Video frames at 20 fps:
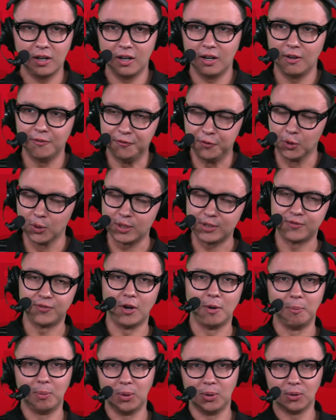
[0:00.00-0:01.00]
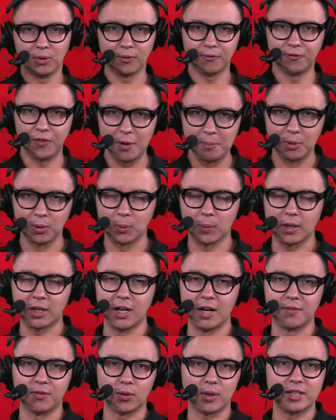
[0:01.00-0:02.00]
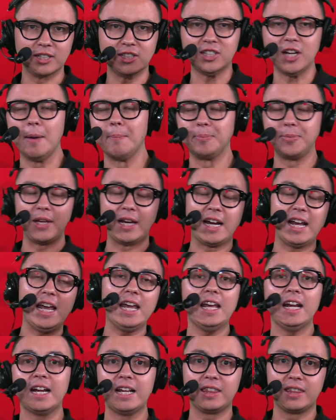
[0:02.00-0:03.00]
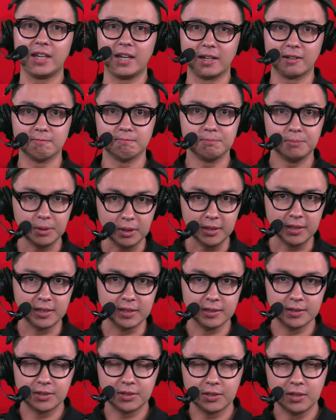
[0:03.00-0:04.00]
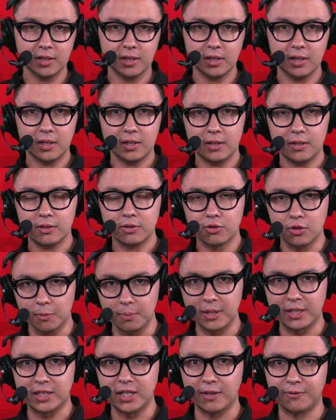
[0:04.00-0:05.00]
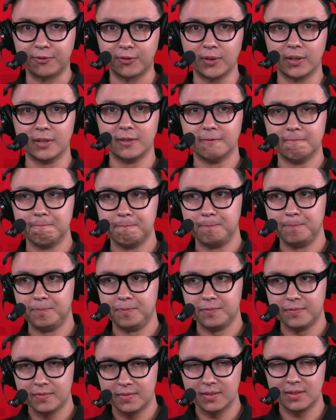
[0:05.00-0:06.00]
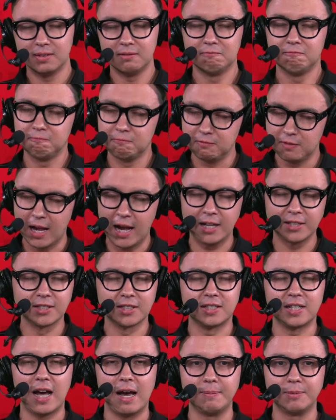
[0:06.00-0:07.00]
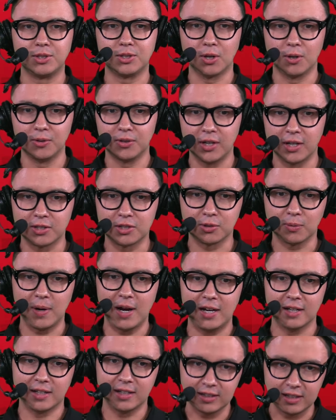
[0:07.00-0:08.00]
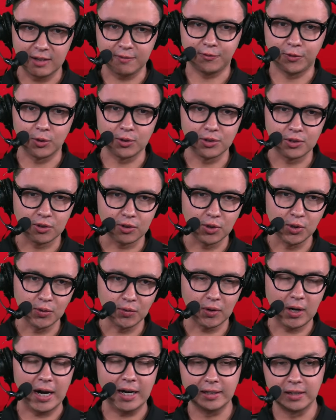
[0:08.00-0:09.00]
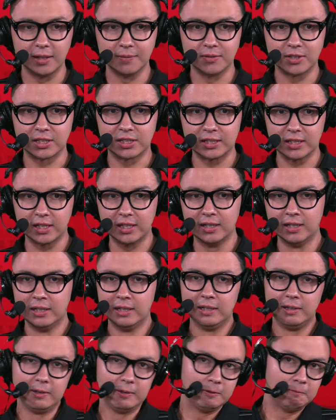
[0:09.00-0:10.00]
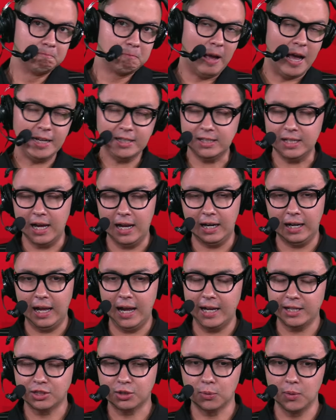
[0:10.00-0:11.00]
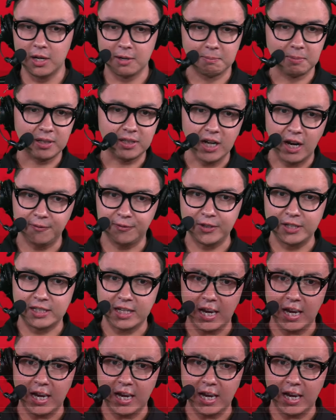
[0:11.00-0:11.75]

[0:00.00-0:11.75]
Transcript: a forced fumble or fumble recovery. Something, anything, please. Trent McDuffie, now's the time to turn things around, get that first turnover. I'd love to see it. Outside of last week, McDuffie's